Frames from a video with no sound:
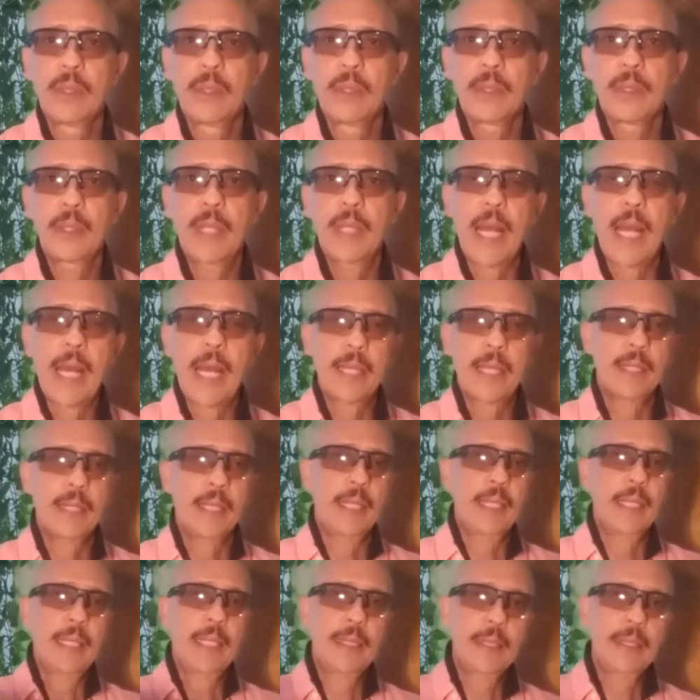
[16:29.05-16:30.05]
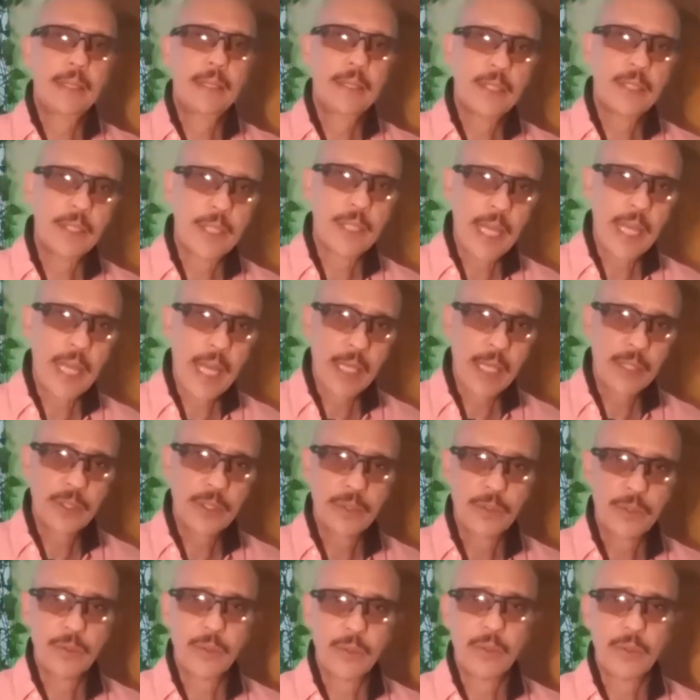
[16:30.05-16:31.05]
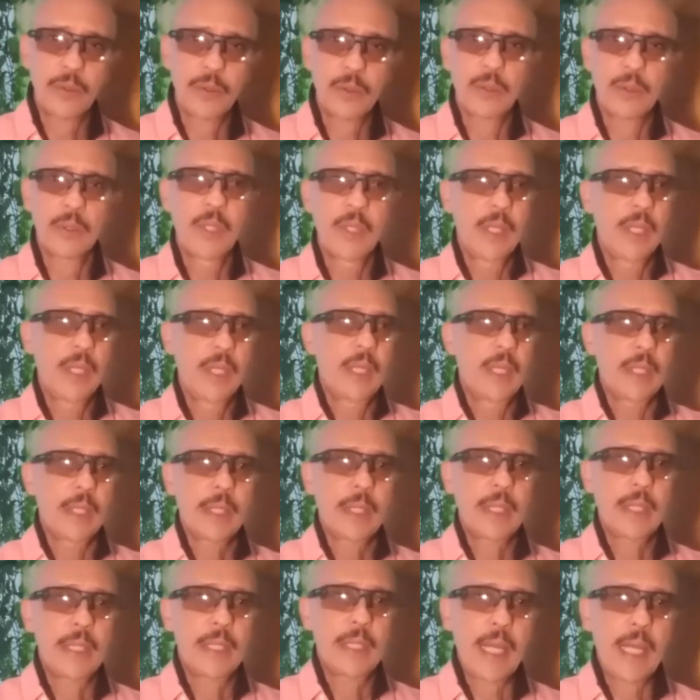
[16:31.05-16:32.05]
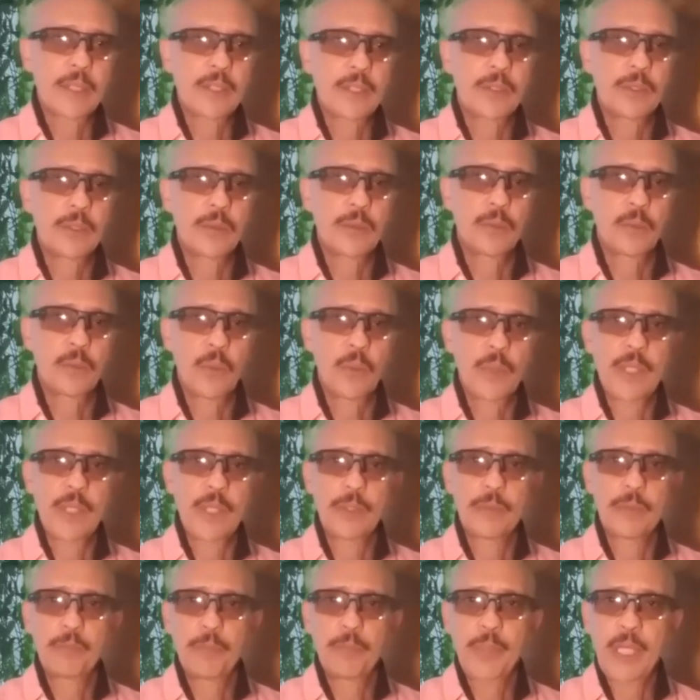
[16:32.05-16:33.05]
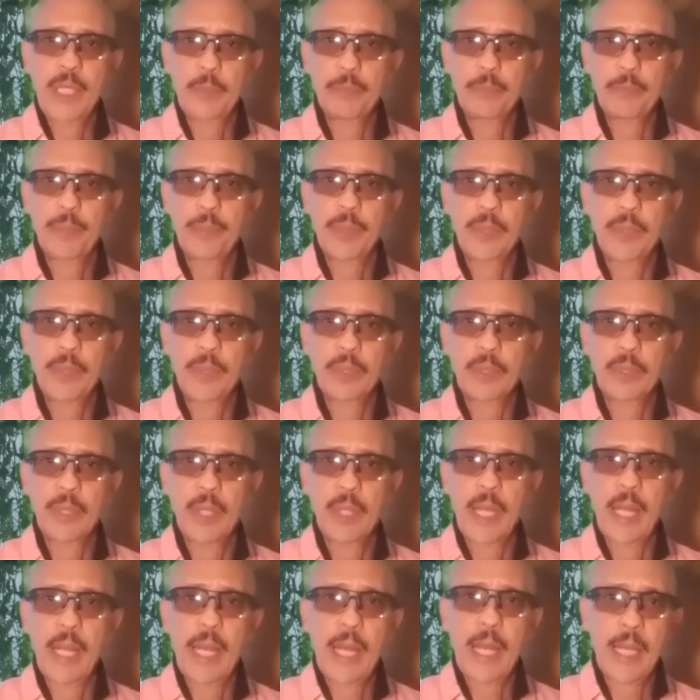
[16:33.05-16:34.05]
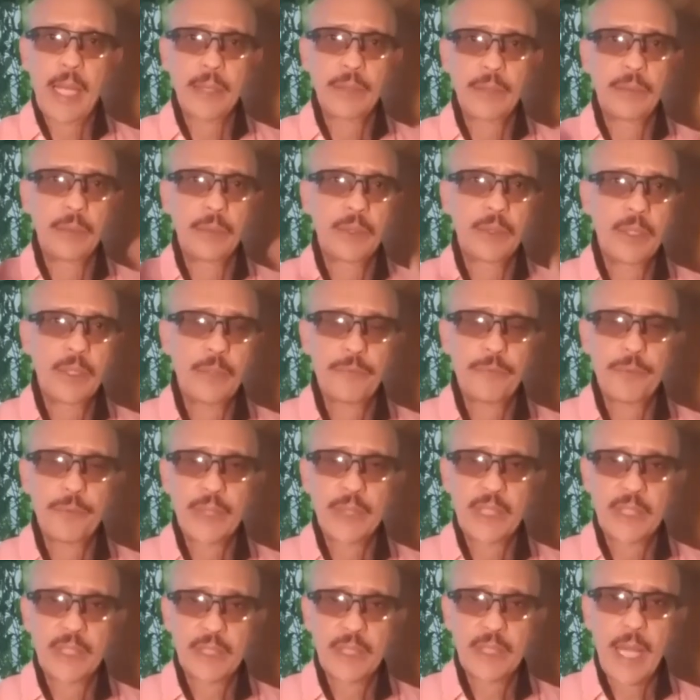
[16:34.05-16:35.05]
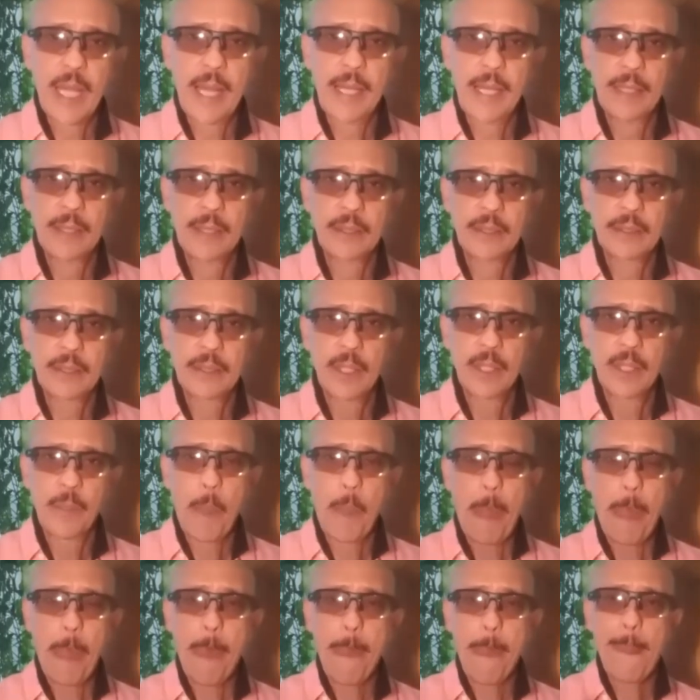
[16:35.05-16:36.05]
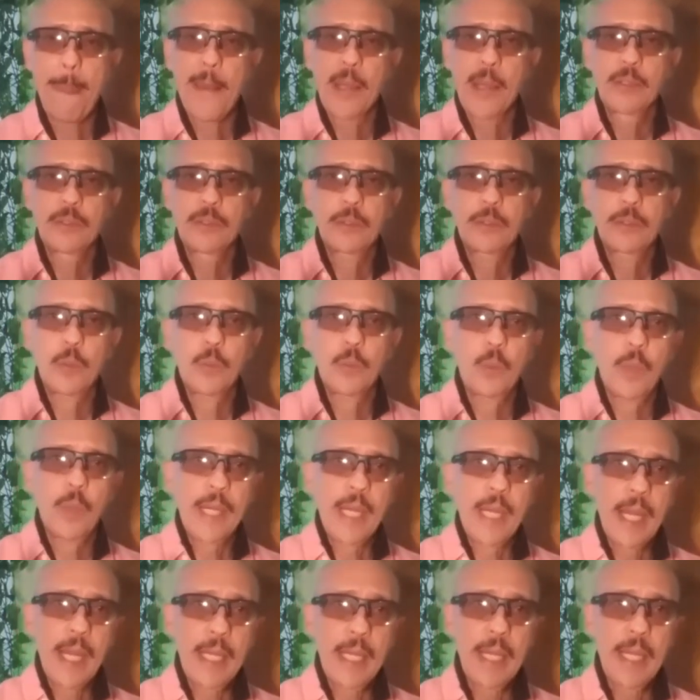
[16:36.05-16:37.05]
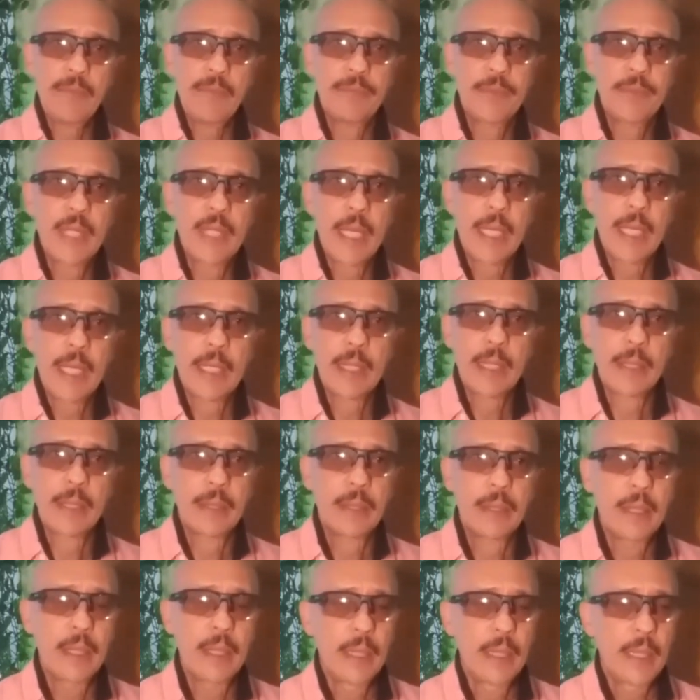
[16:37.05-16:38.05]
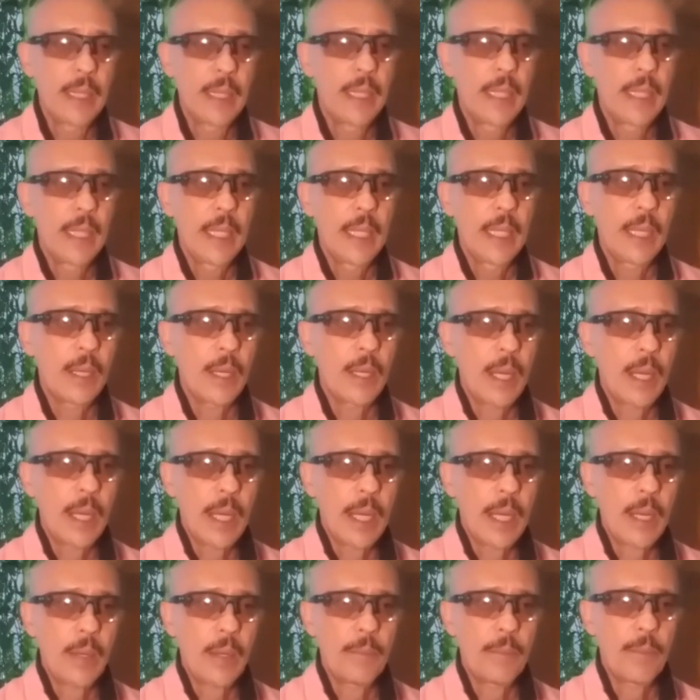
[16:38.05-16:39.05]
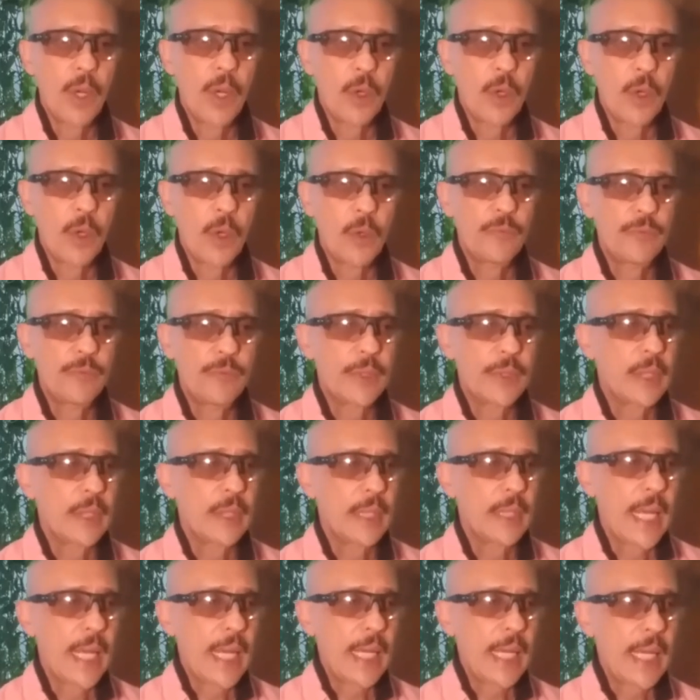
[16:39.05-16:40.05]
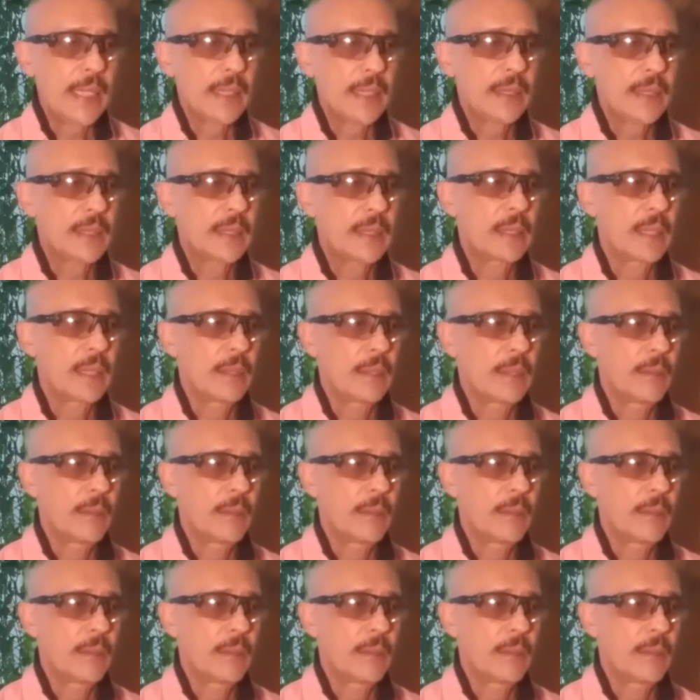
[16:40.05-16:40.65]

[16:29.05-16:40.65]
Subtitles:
that international connection with people and different styles. So what I have done over the last